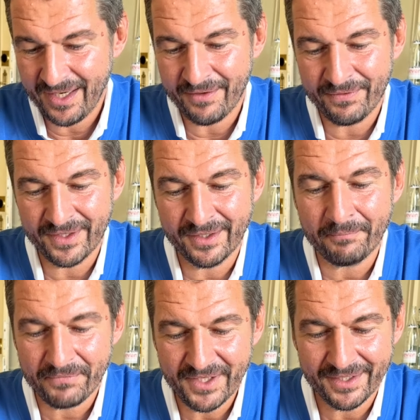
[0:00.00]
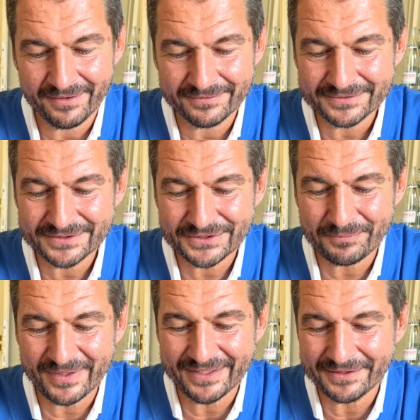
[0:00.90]
And yeah, it
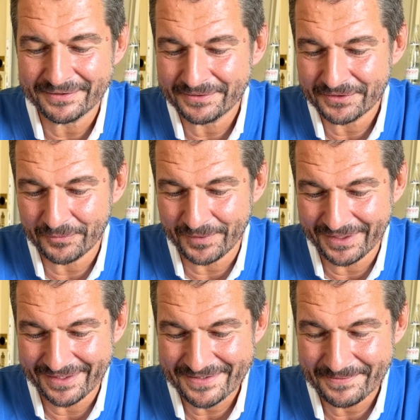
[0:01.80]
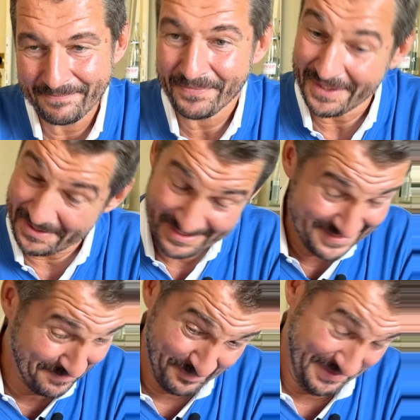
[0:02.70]
should be nice.
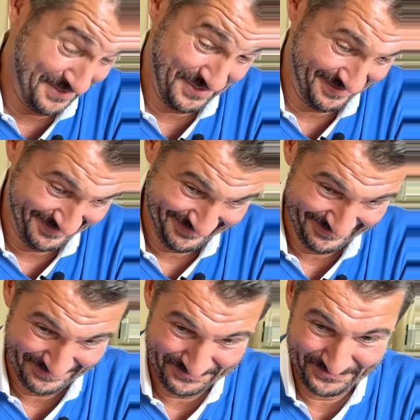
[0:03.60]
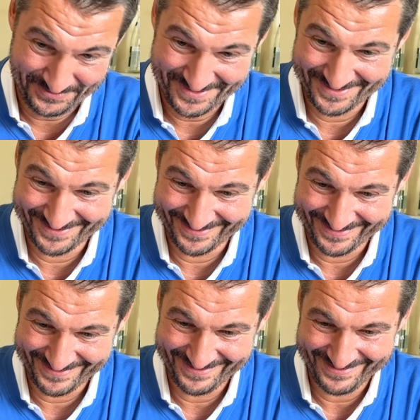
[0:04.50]
It's a pleasure, of course.
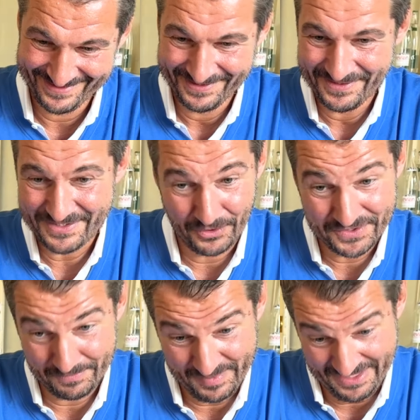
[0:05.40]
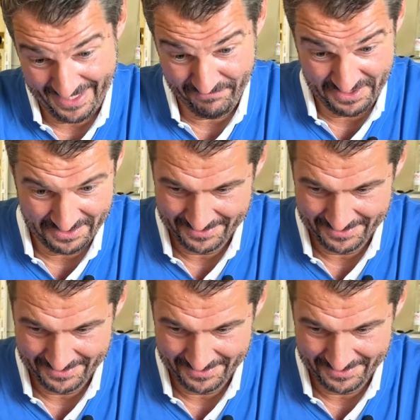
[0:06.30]
It's also a bit heavy.